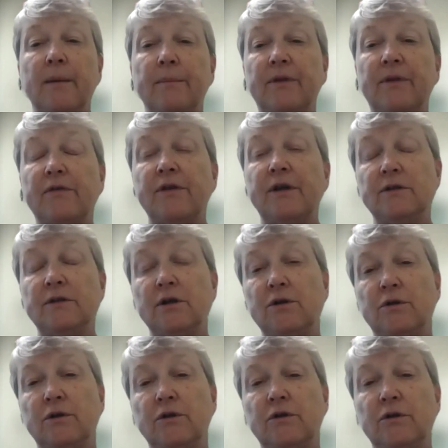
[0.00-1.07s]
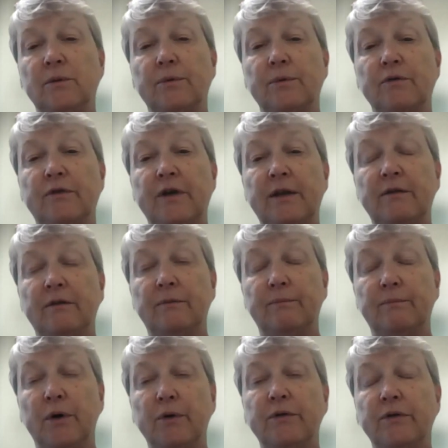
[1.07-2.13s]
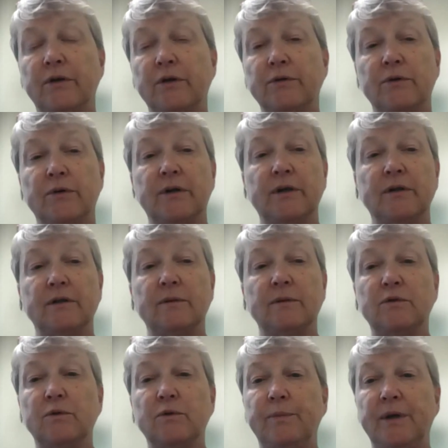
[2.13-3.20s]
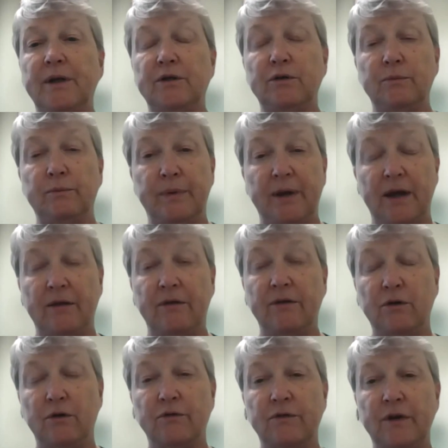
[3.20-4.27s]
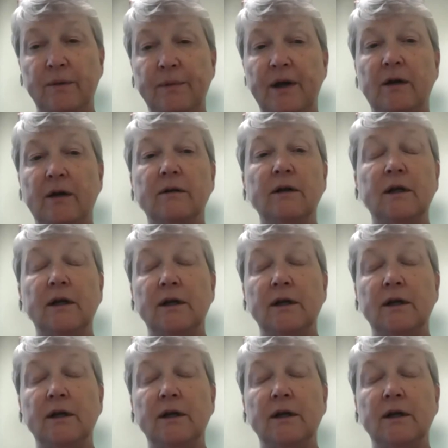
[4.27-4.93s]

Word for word: but the things that you can do to prevent both of those organisms would be to bathe your female